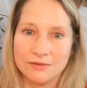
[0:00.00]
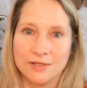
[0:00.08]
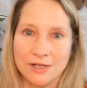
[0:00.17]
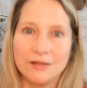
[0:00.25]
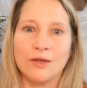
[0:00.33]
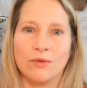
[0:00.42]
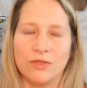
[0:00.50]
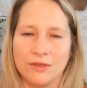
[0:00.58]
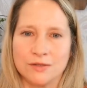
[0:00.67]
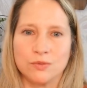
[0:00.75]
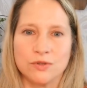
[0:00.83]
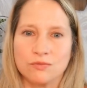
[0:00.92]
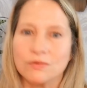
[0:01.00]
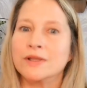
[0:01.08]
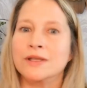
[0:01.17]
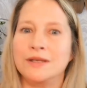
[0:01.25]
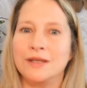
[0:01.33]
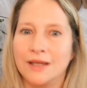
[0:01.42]
dealing with this was
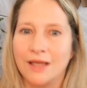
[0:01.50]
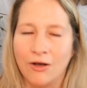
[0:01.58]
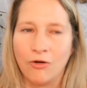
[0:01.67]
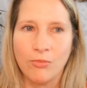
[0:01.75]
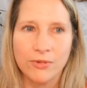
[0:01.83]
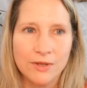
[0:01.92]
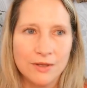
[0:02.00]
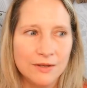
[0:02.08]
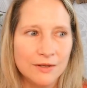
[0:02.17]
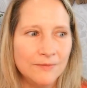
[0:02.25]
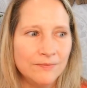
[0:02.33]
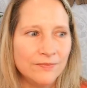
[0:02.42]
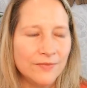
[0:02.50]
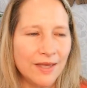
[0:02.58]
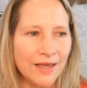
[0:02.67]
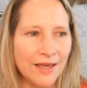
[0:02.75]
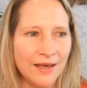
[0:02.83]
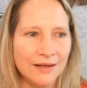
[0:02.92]
really needing help,
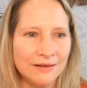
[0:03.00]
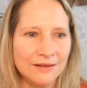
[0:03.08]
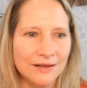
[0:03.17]
and